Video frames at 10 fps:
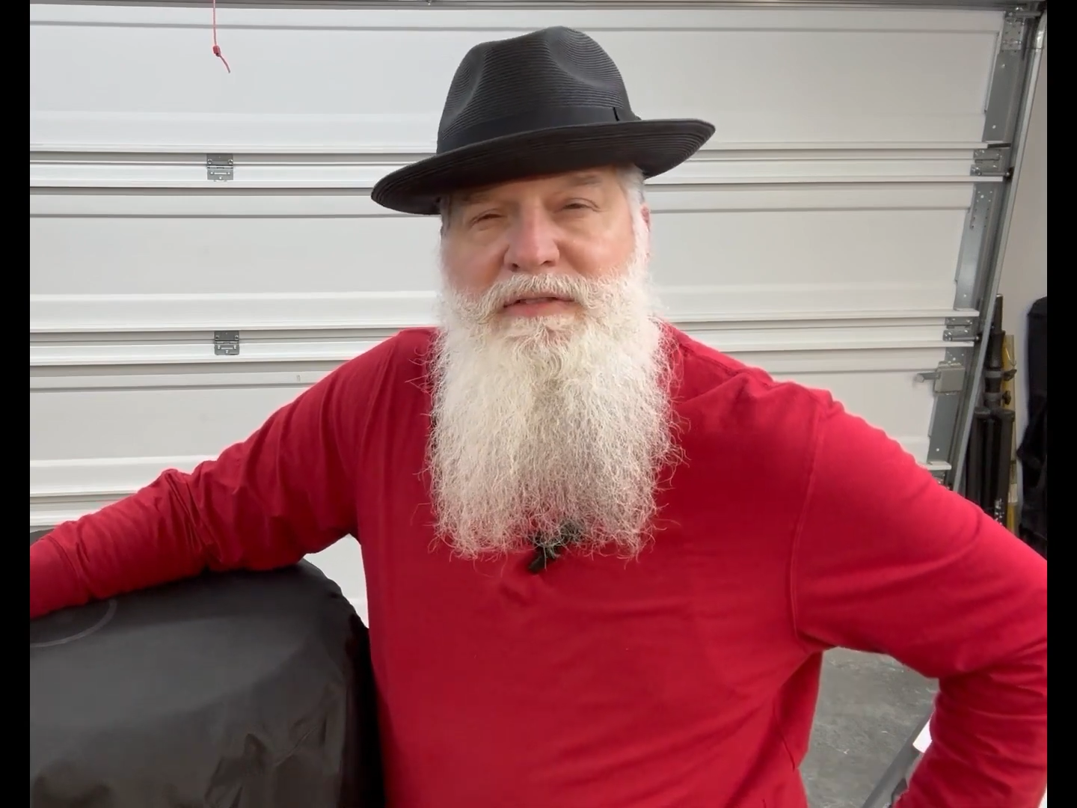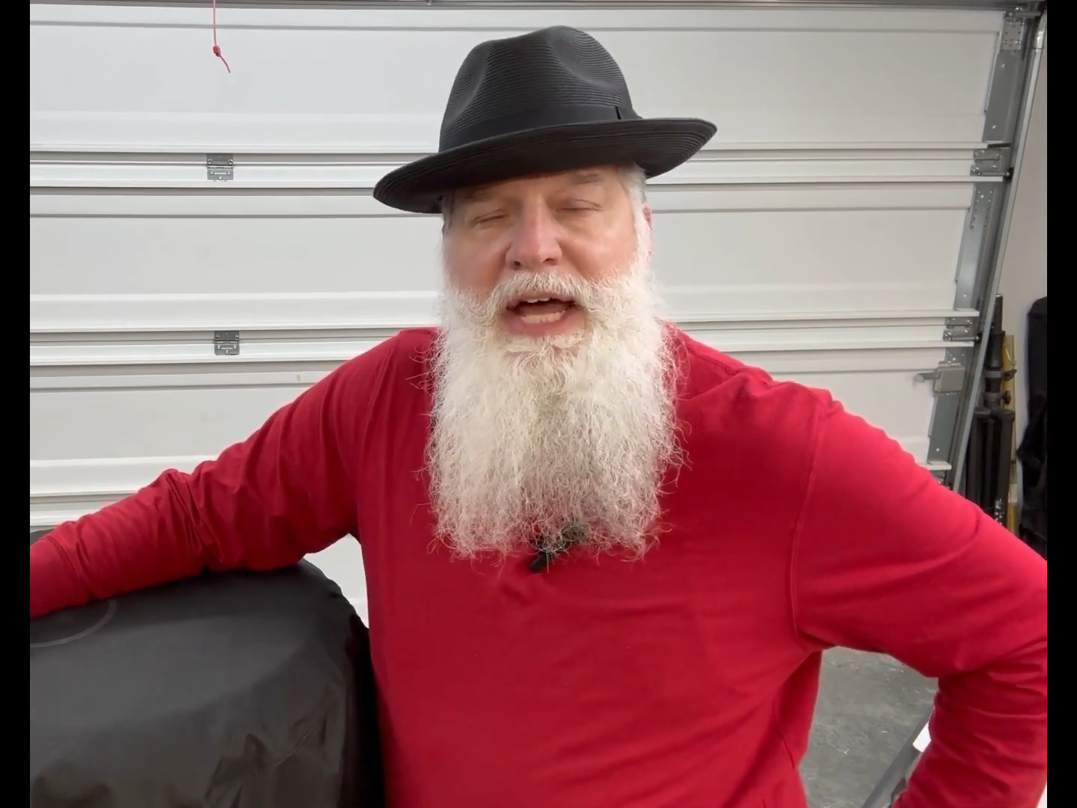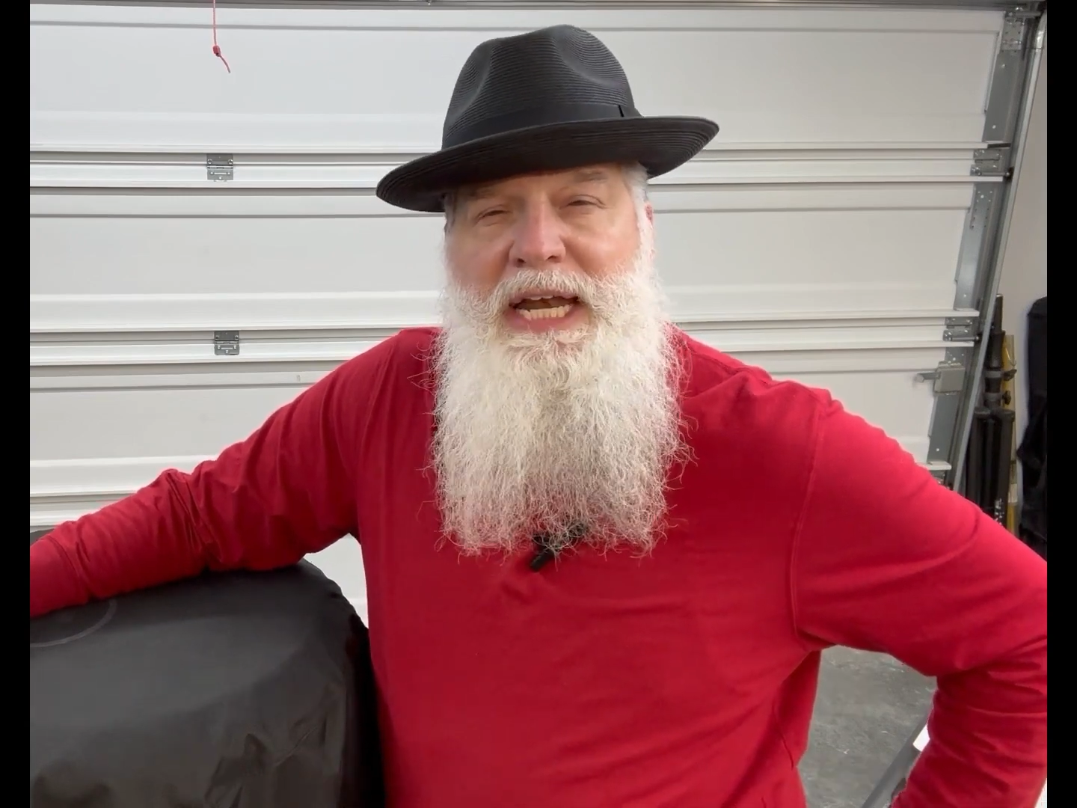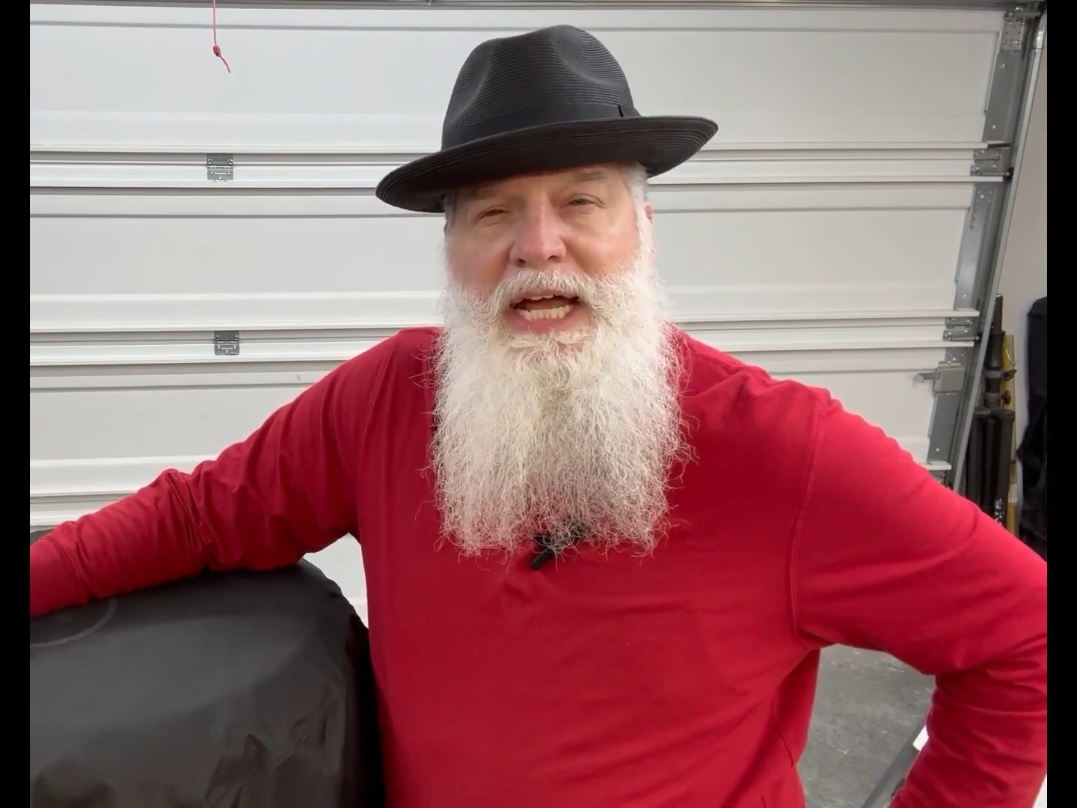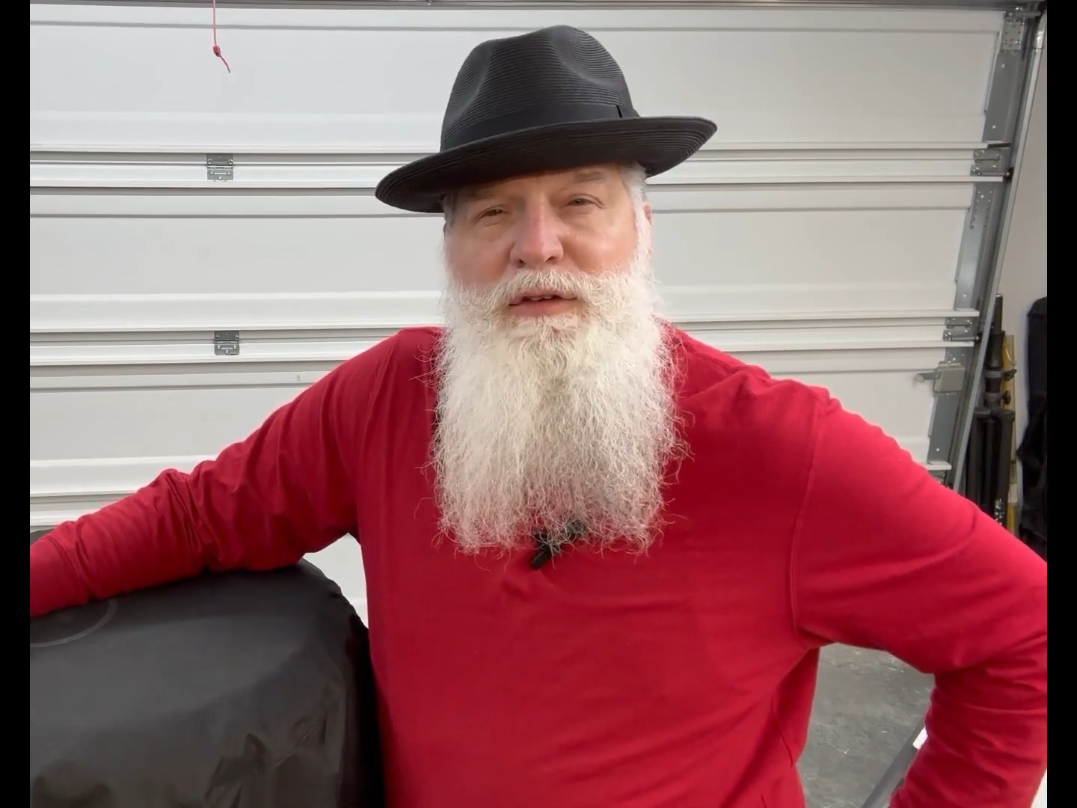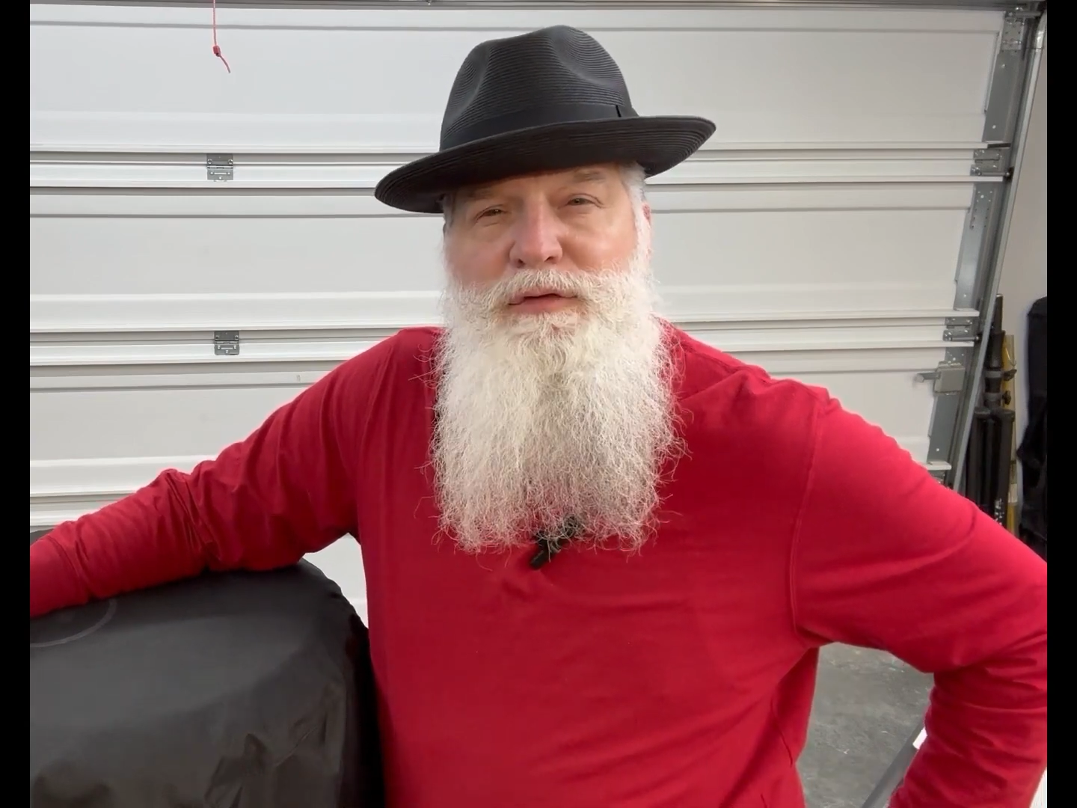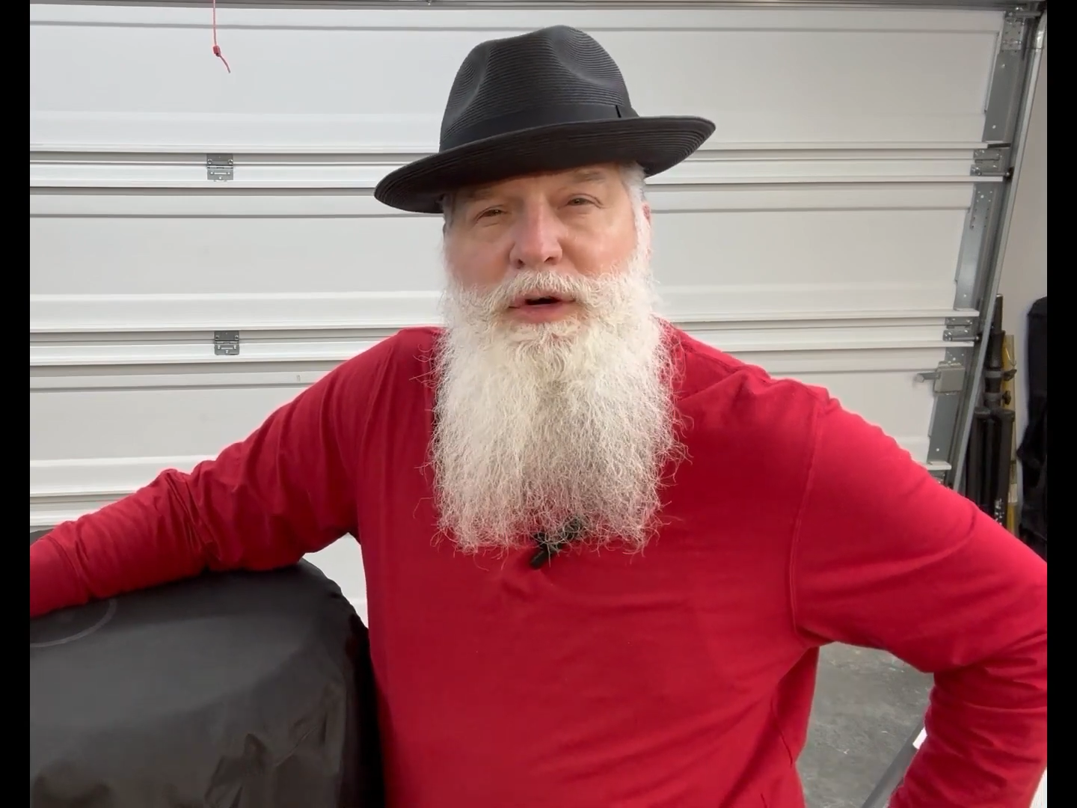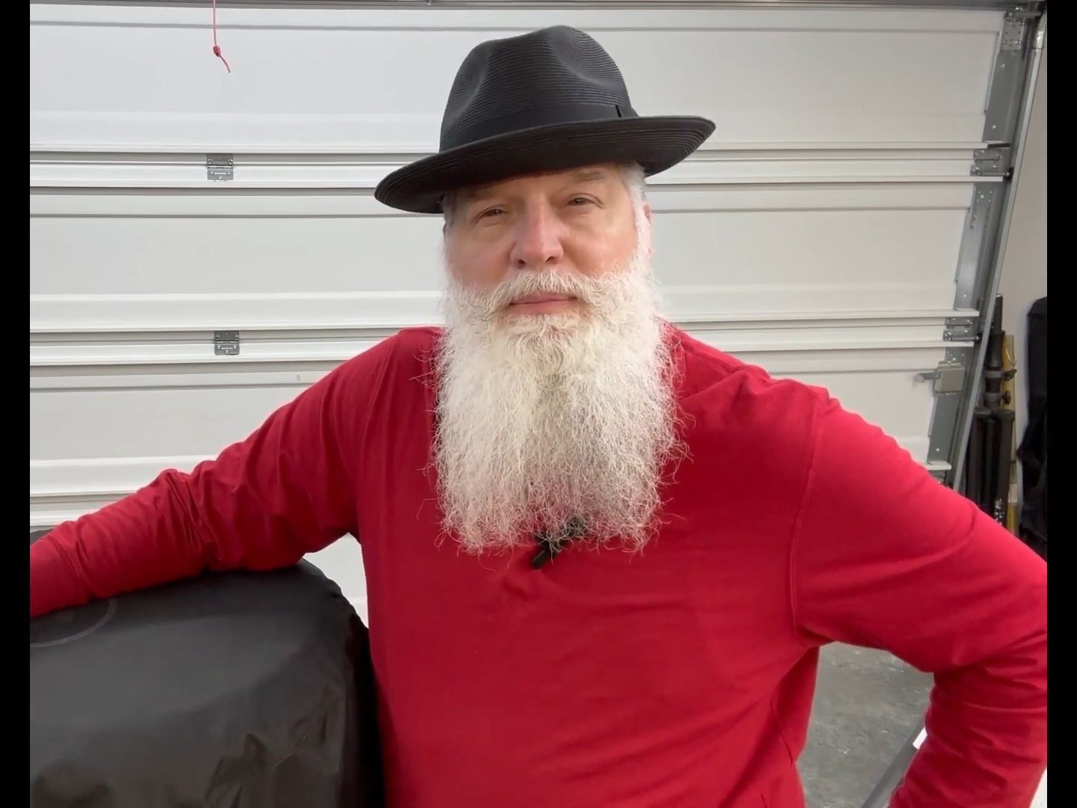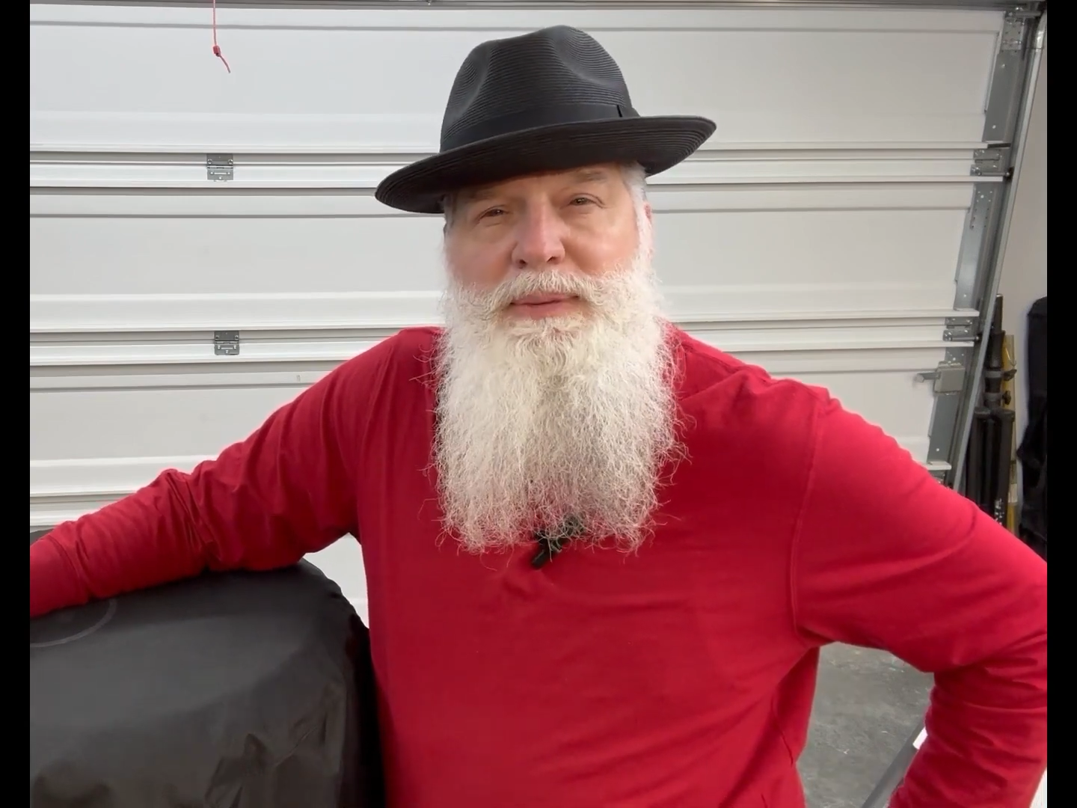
find it helpful,